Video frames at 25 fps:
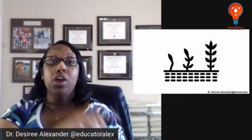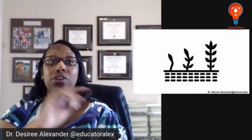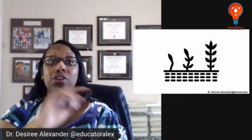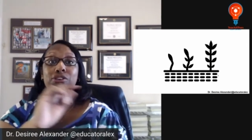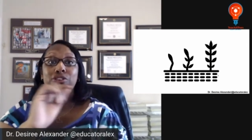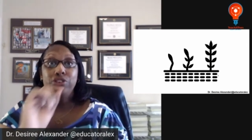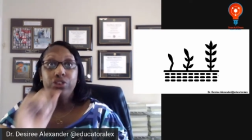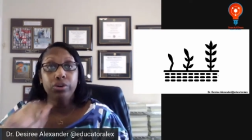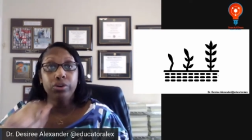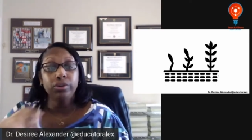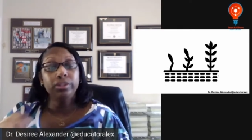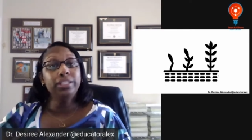
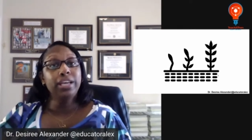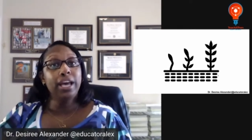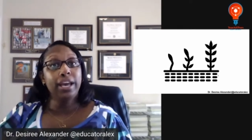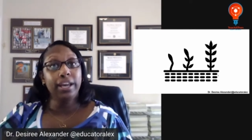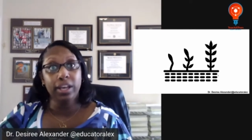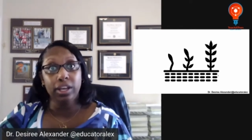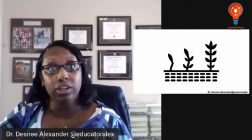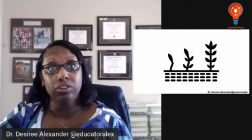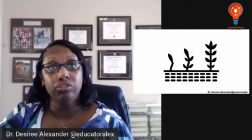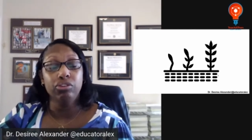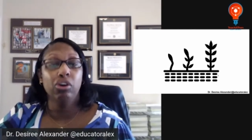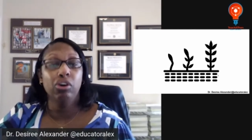You take
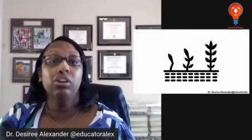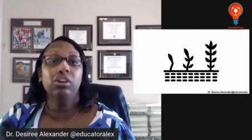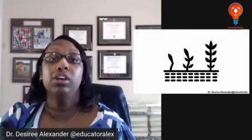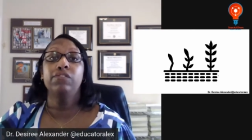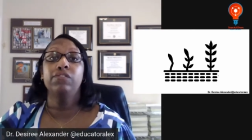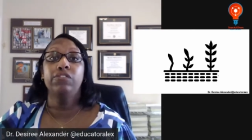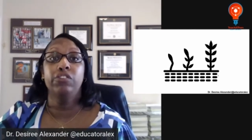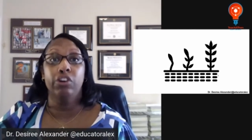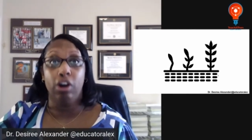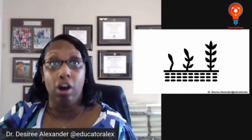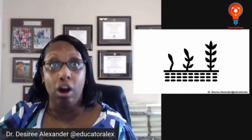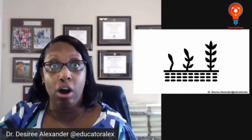control of
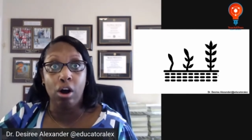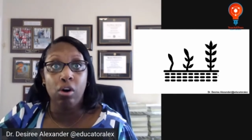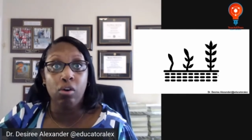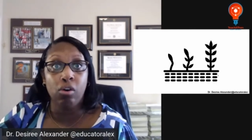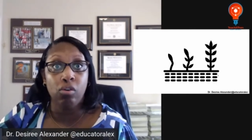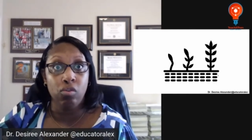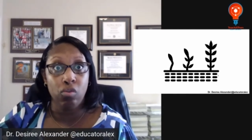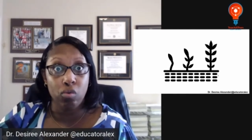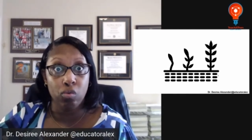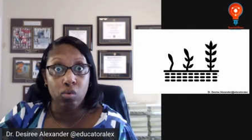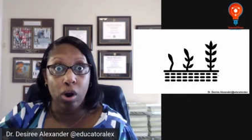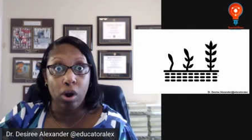your
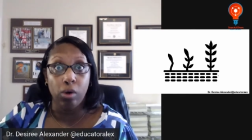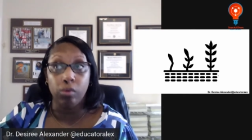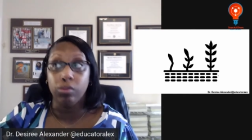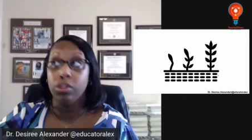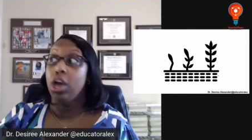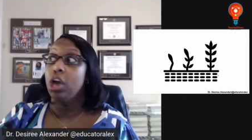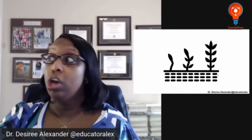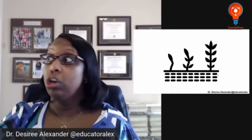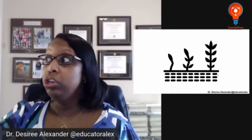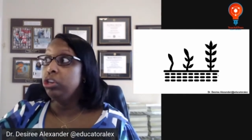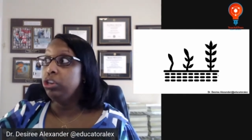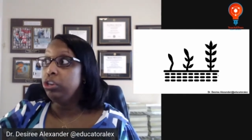own growth.
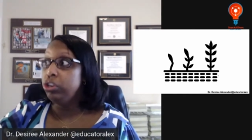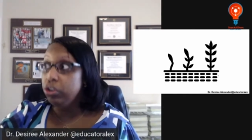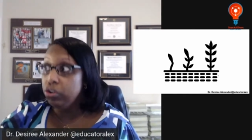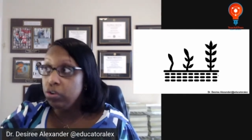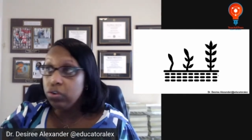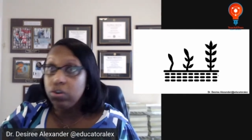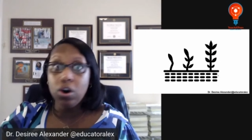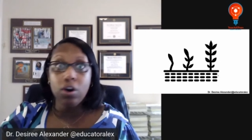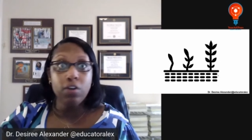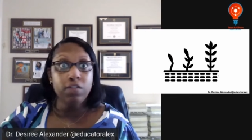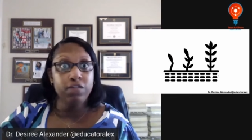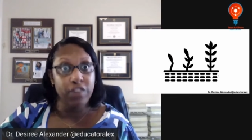
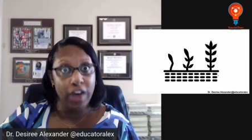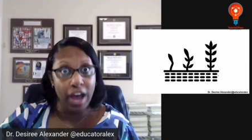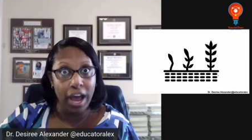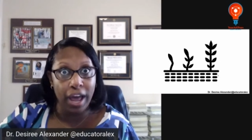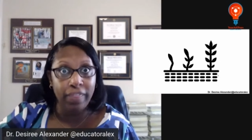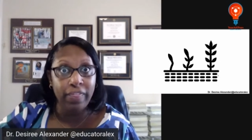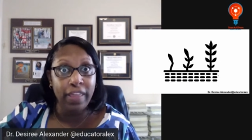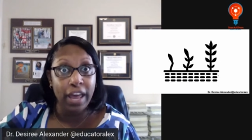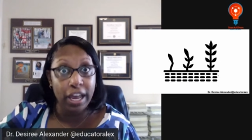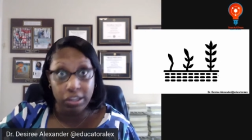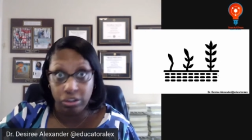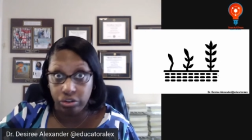You go
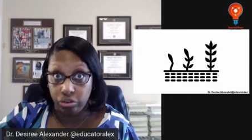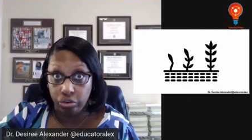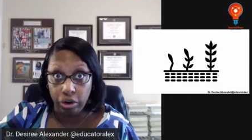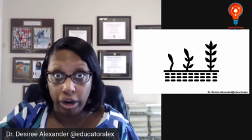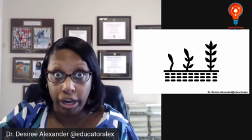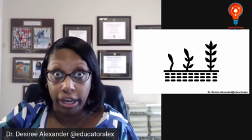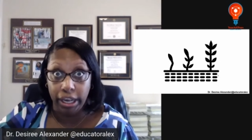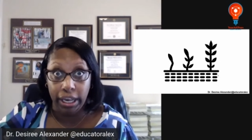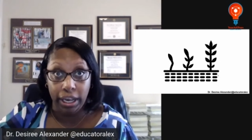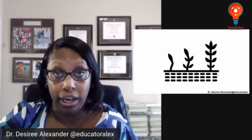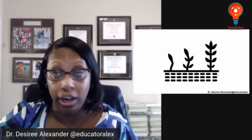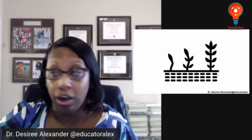find that
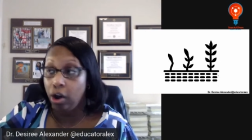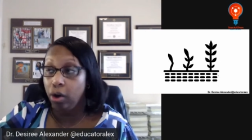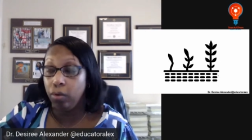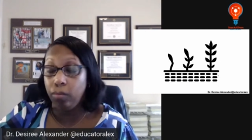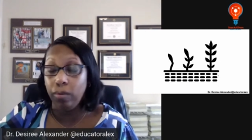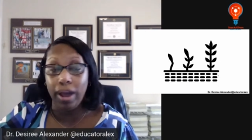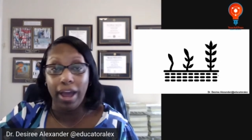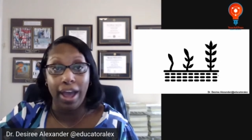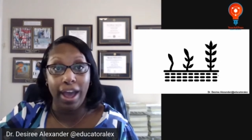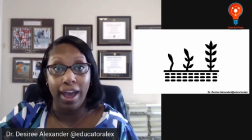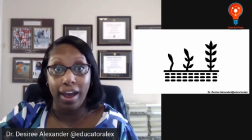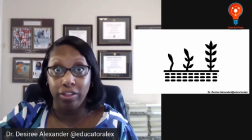training
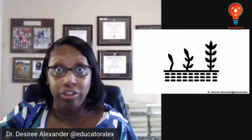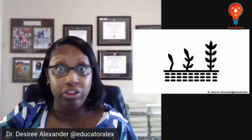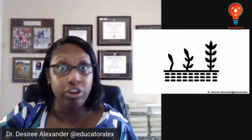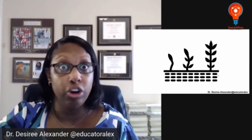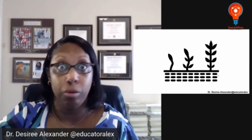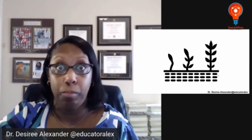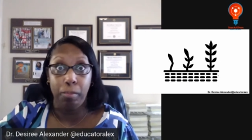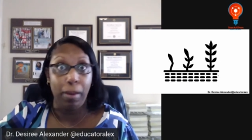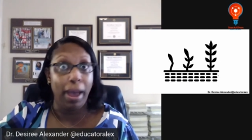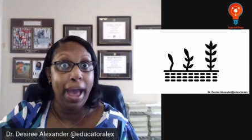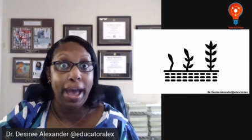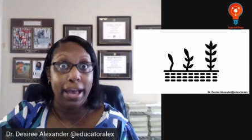on
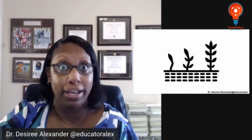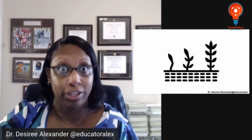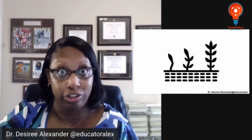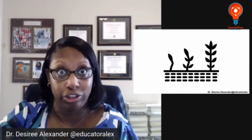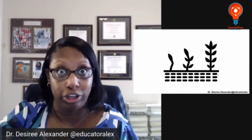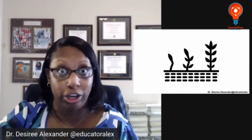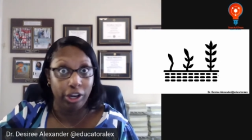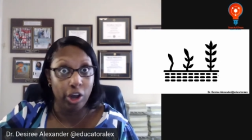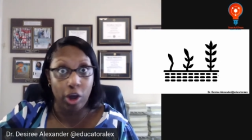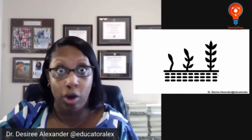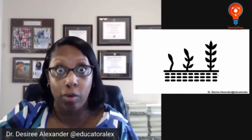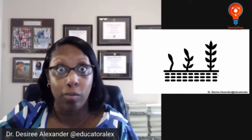your
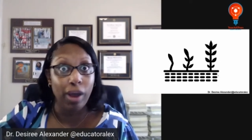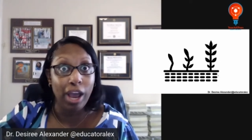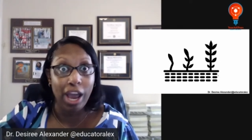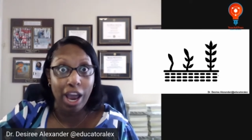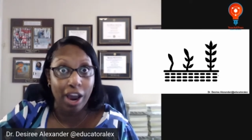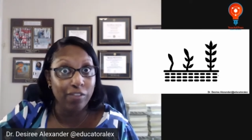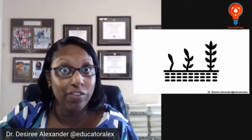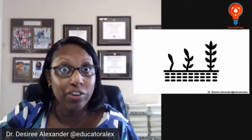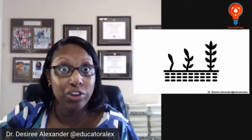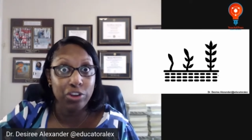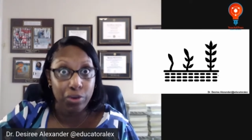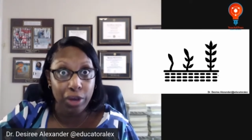passion, on
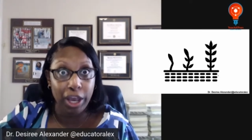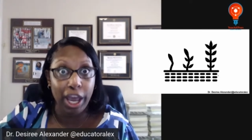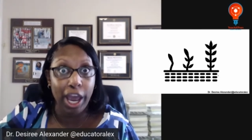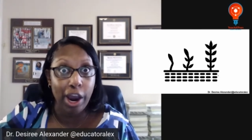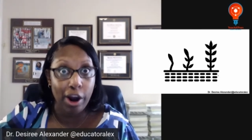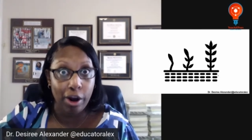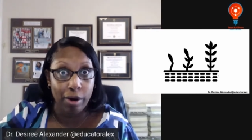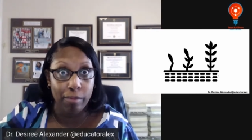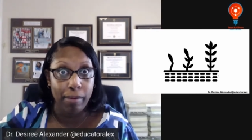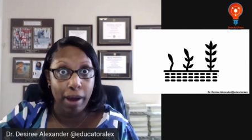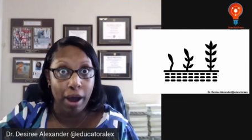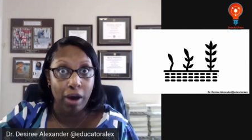whatever you
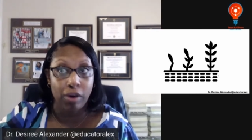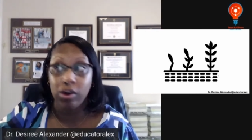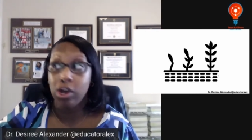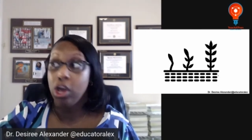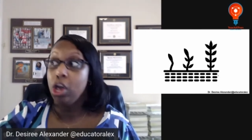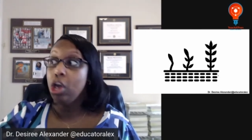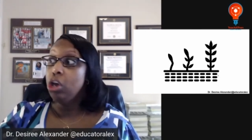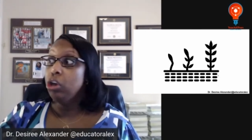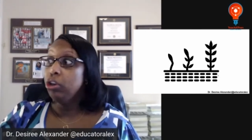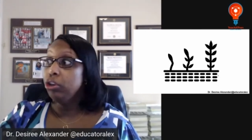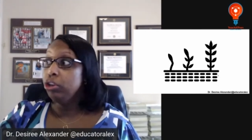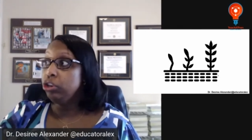care about.
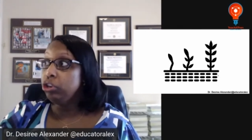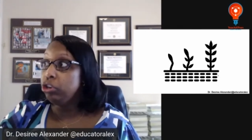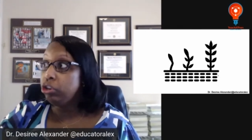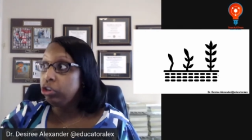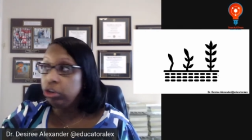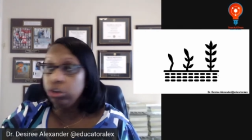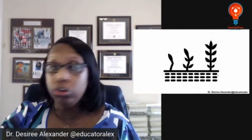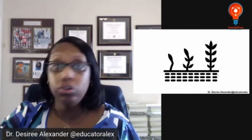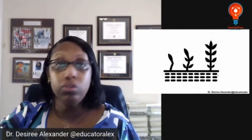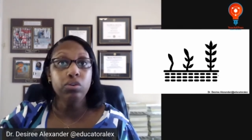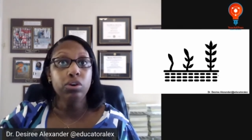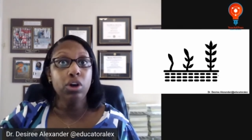
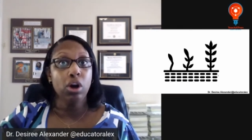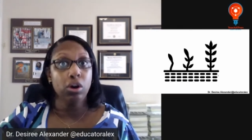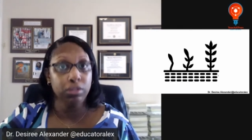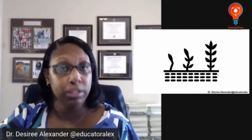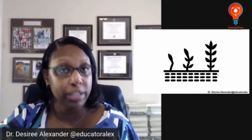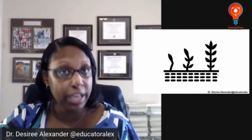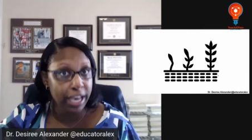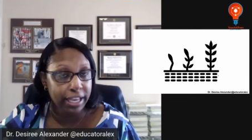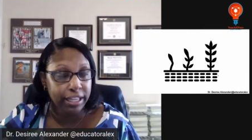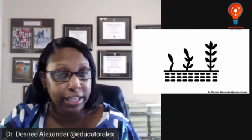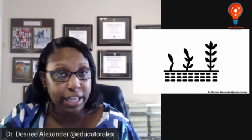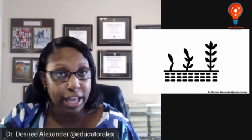You go
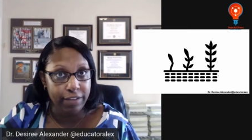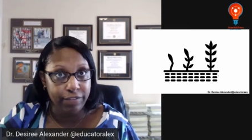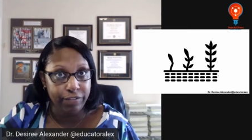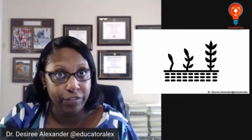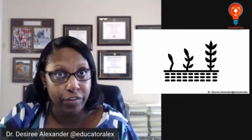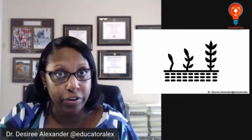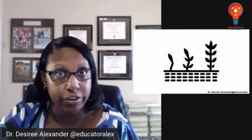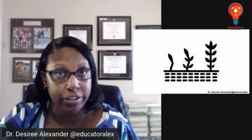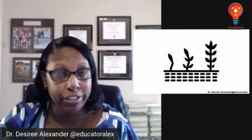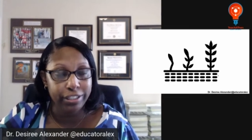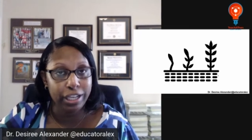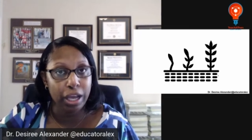take that
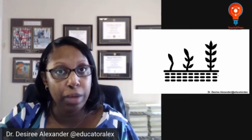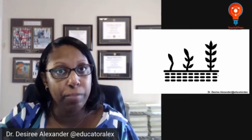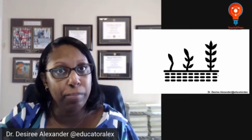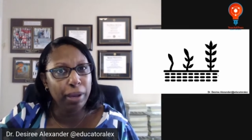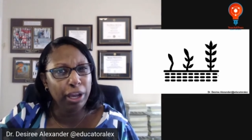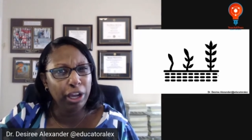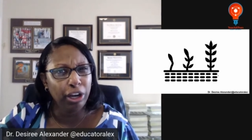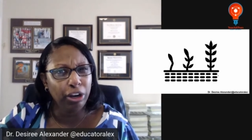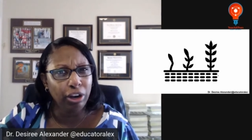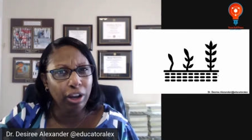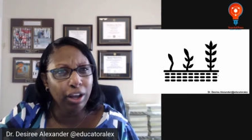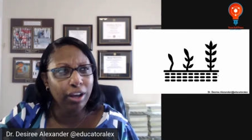first step
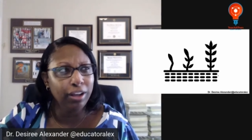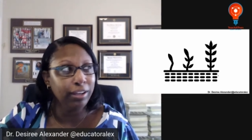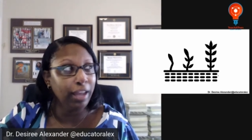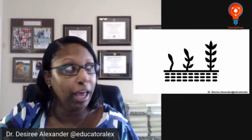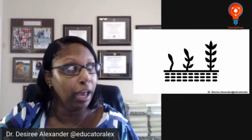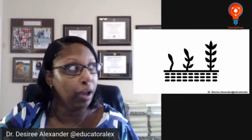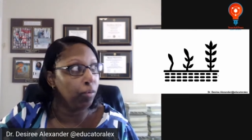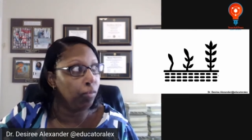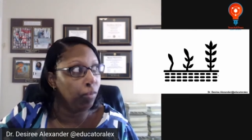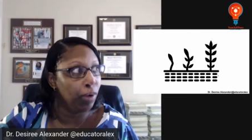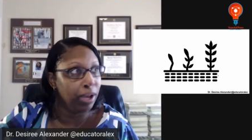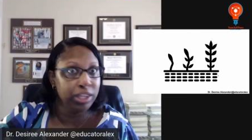and look
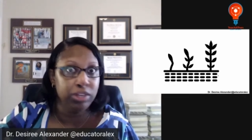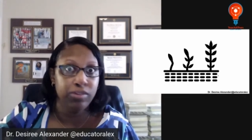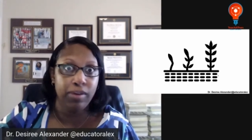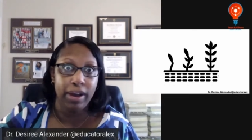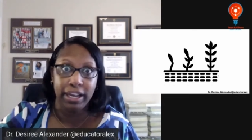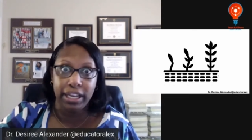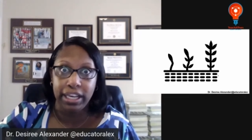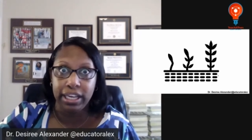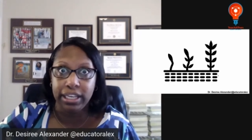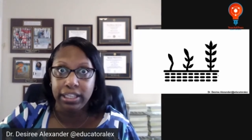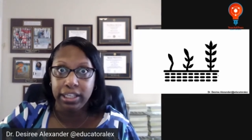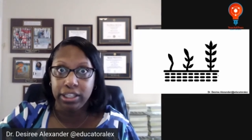like, what do I
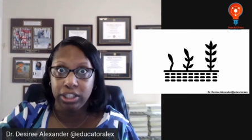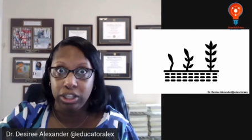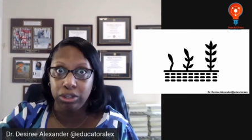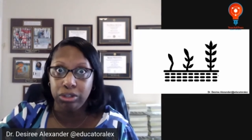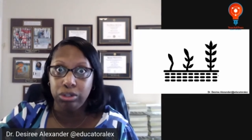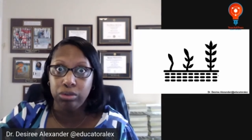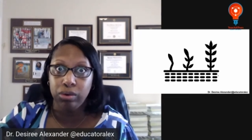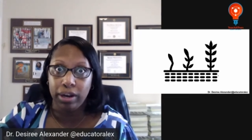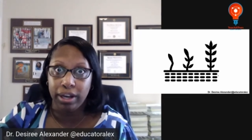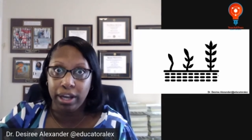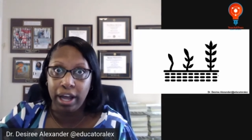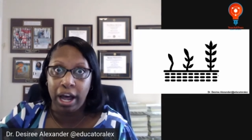need to do
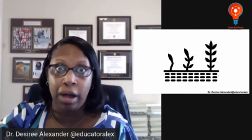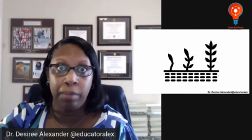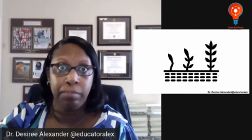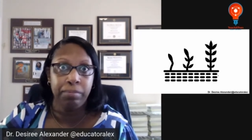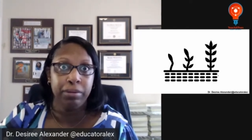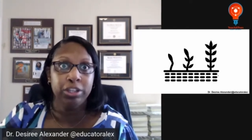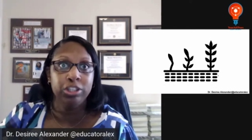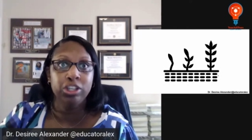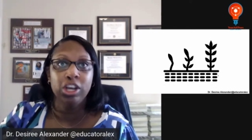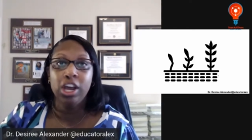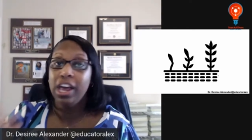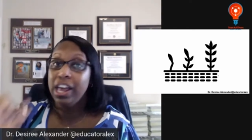to accomplish